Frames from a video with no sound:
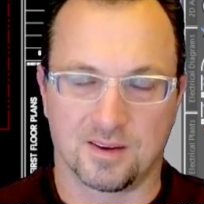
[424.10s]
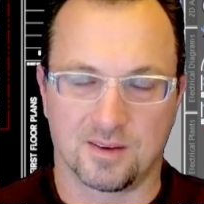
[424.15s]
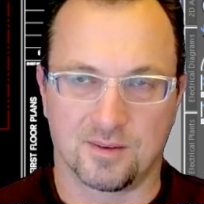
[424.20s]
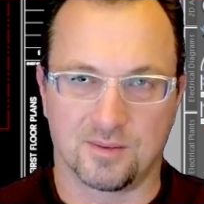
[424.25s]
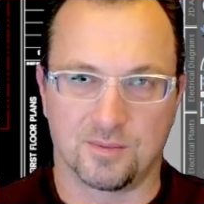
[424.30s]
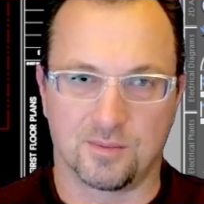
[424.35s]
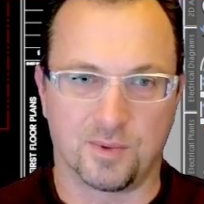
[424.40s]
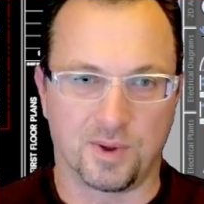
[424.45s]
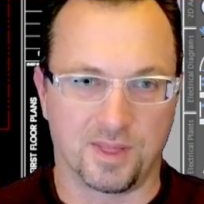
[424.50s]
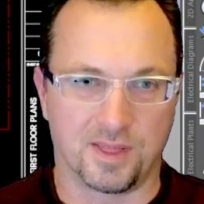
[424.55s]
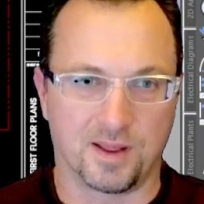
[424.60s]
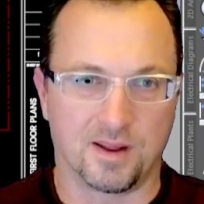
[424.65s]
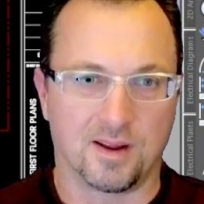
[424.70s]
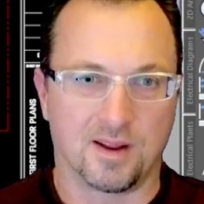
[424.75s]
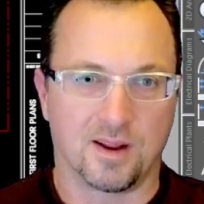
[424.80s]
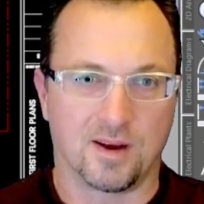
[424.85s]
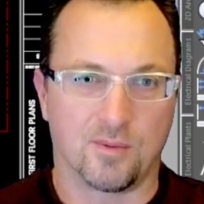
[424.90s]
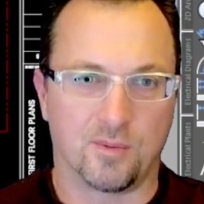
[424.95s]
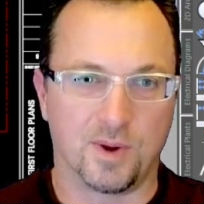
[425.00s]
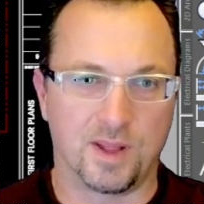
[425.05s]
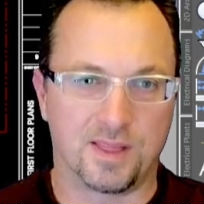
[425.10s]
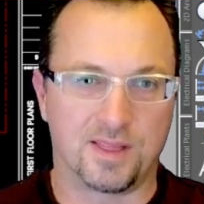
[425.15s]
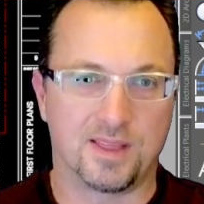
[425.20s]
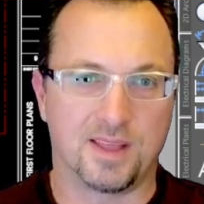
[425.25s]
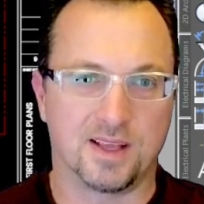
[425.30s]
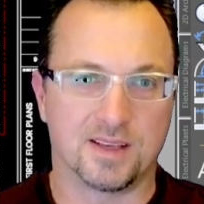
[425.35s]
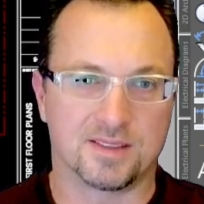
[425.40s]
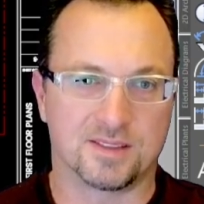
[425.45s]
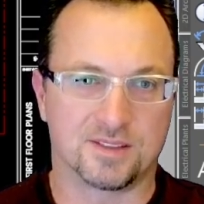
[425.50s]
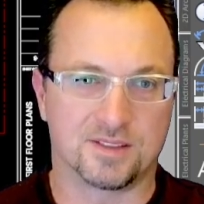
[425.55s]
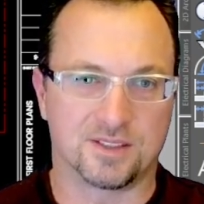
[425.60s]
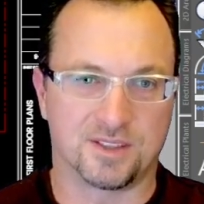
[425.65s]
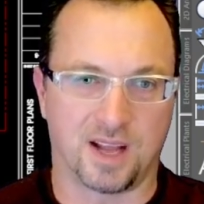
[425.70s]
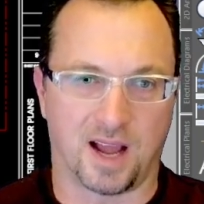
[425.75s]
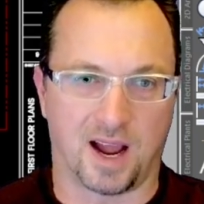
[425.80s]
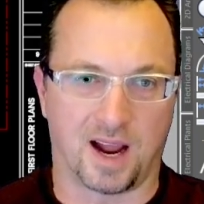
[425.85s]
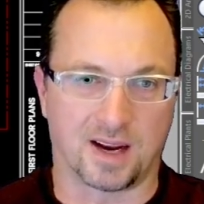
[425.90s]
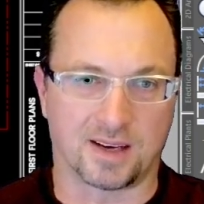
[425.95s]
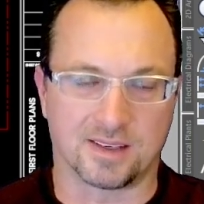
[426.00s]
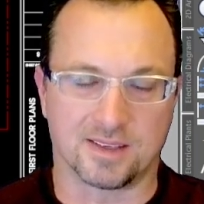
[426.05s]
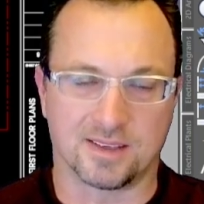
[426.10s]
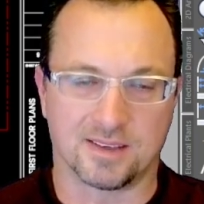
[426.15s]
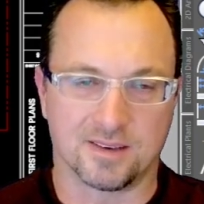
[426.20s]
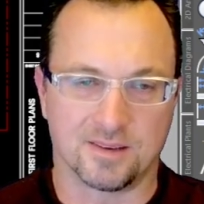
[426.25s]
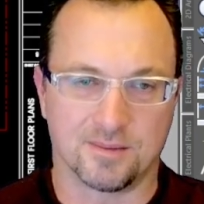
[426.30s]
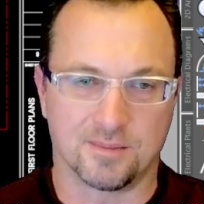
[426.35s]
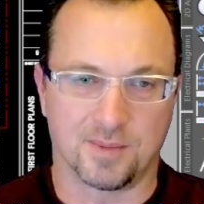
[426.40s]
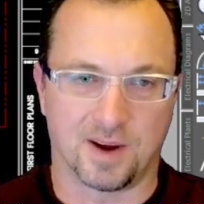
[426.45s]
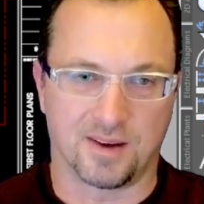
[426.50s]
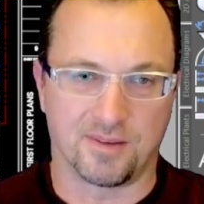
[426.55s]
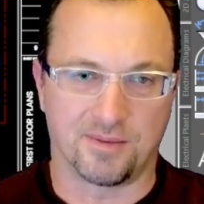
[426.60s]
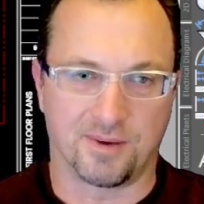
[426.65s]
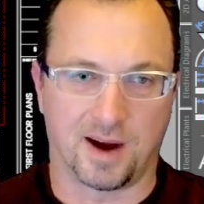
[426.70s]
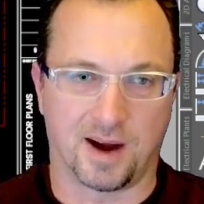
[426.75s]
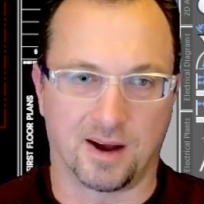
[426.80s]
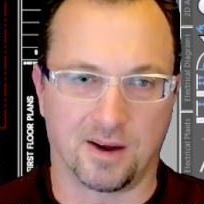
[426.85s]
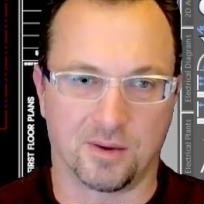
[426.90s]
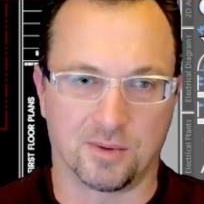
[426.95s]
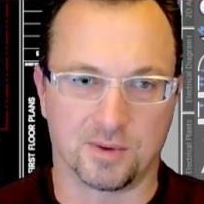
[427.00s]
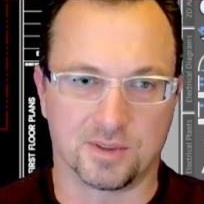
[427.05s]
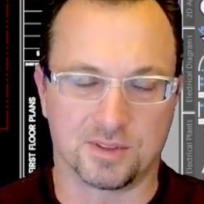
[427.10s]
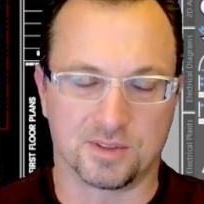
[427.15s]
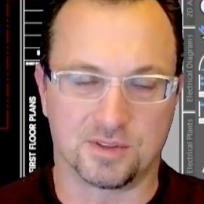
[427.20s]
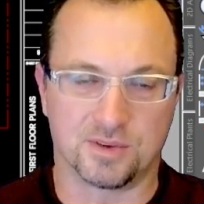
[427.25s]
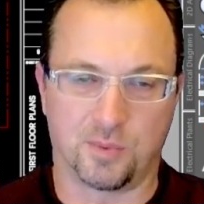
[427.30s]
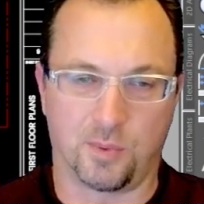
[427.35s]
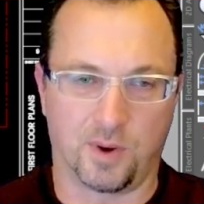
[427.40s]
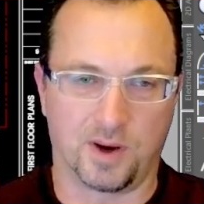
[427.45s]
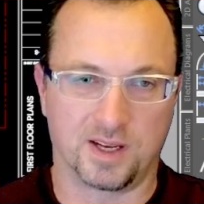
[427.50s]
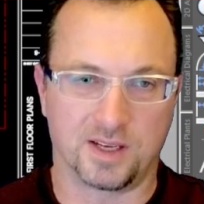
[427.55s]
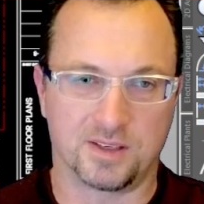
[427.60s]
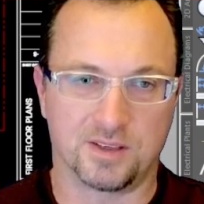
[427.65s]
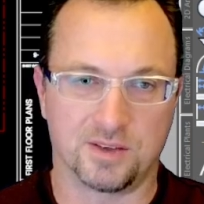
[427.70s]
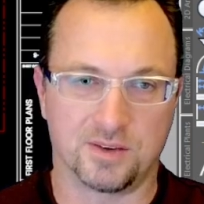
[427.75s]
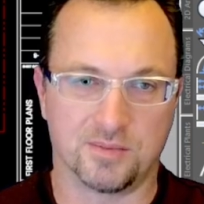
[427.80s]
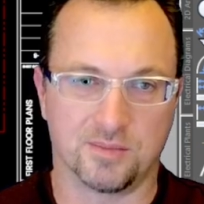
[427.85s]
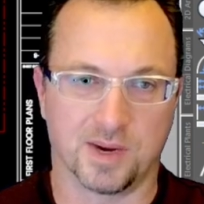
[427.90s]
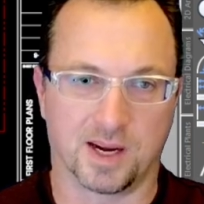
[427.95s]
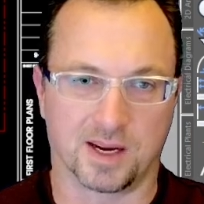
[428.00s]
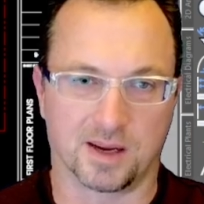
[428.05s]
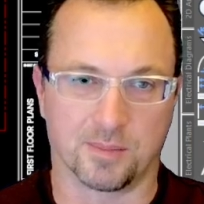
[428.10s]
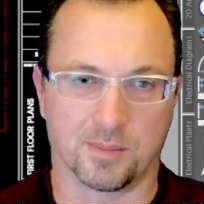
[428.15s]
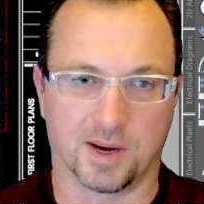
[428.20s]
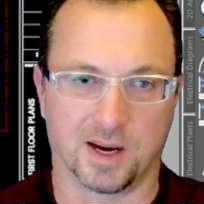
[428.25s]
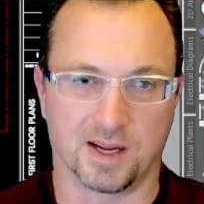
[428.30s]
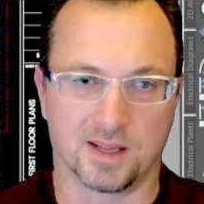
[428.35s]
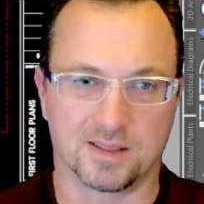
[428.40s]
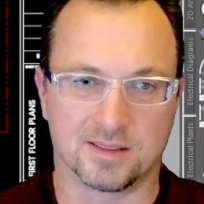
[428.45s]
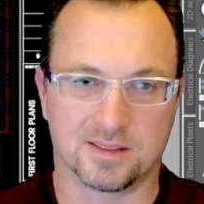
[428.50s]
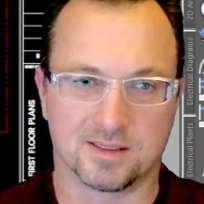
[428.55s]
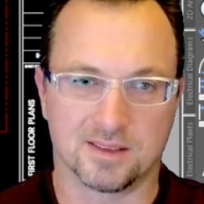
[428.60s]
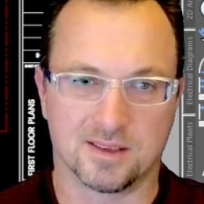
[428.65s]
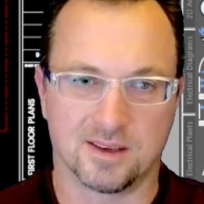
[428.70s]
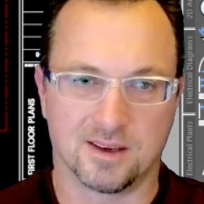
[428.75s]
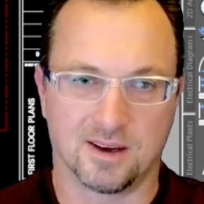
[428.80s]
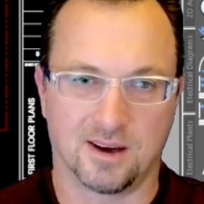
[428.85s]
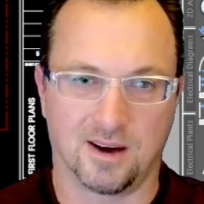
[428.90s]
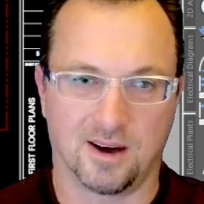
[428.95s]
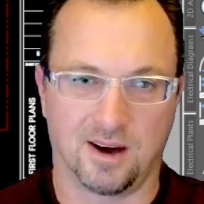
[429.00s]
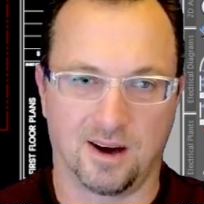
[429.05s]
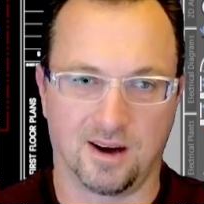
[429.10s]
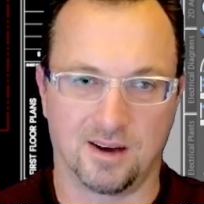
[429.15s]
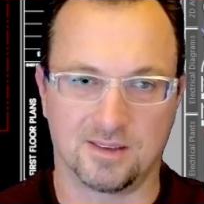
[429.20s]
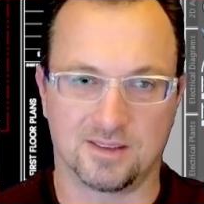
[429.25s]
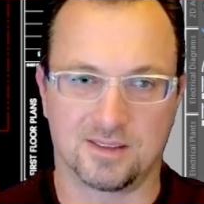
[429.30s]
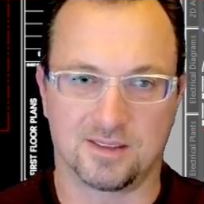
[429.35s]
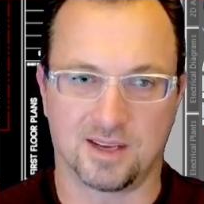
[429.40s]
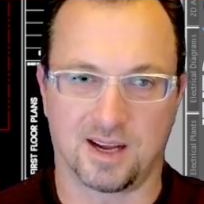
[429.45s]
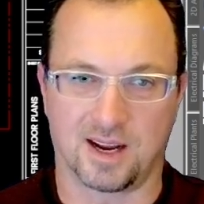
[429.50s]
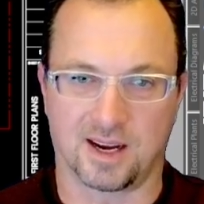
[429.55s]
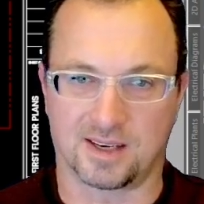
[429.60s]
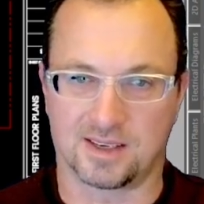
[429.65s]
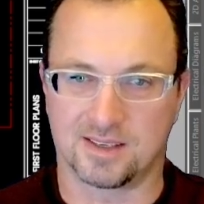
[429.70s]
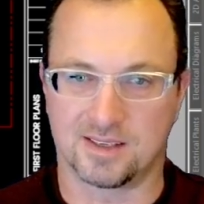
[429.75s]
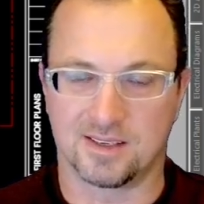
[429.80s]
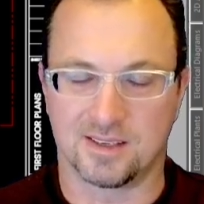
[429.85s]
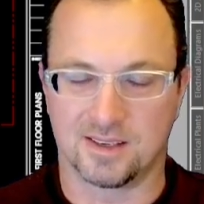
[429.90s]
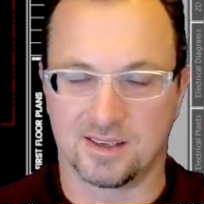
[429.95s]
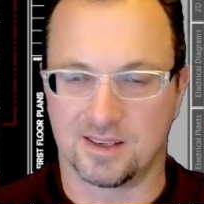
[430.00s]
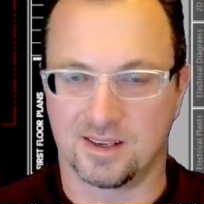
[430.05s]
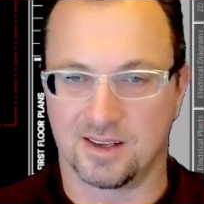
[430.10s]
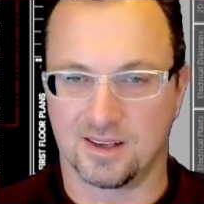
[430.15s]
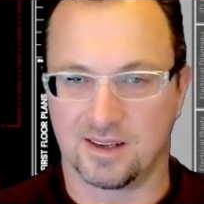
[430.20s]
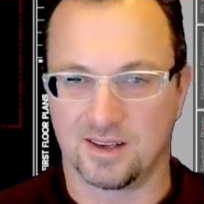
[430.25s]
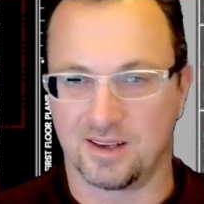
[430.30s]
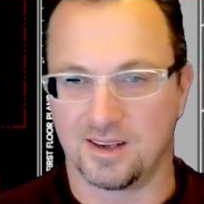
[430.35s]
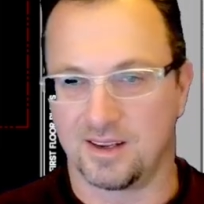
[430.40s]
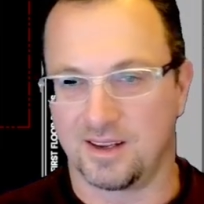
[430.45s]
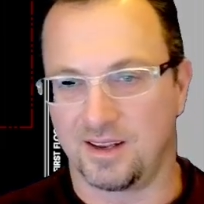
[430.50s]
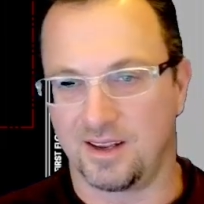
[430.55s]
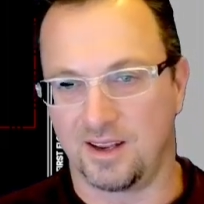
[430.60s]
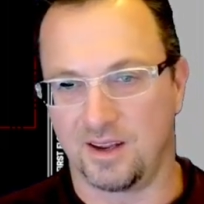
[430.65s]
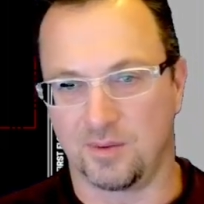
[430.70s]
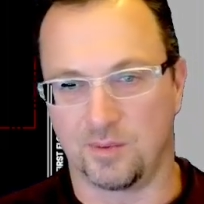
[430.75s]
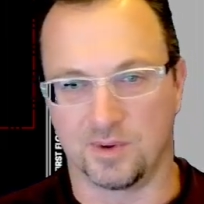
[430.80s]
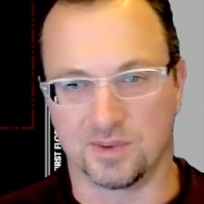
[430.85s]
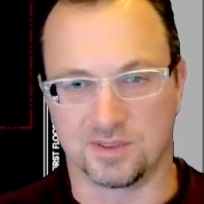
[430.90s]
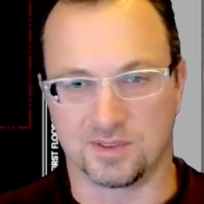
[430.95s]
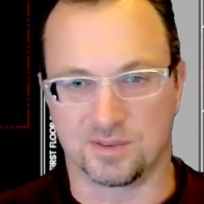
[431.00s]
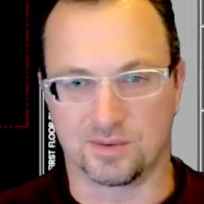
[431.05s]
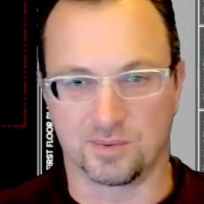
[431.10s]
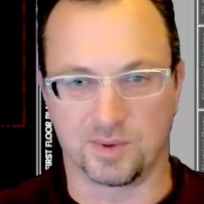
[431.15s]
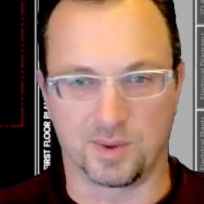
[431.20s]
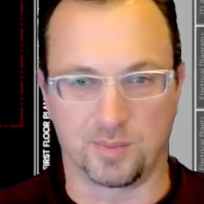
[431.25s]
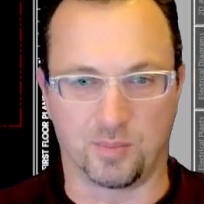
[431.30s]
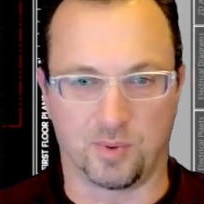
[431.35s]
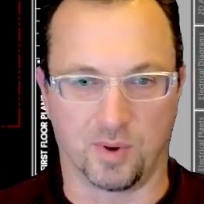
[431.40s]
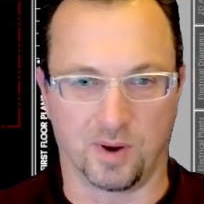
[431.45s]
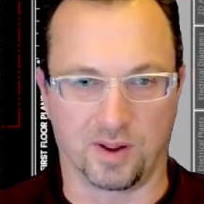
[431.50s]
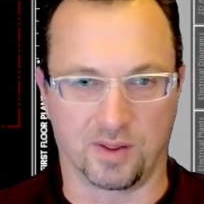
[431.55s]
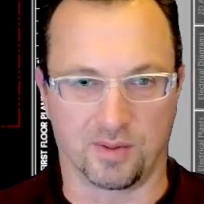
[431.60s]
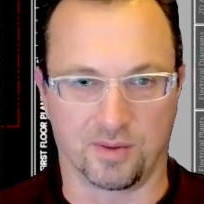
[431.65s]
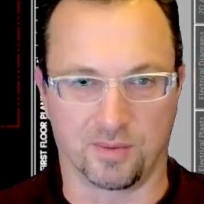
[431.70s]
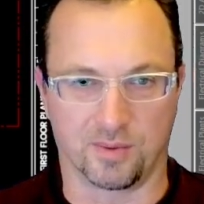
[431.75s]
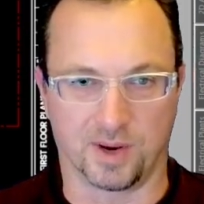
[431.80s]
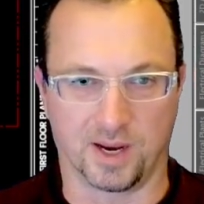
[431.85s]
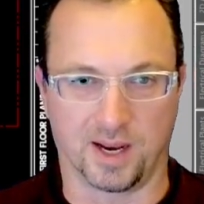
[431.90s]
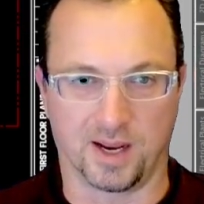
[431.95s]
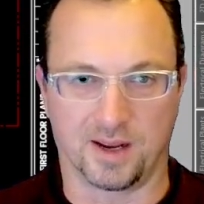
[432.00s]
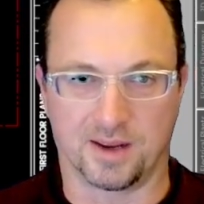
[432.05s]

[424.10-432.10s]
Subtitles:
with this checked, my file was 22 megabytes. Unchecked, it was 3.3.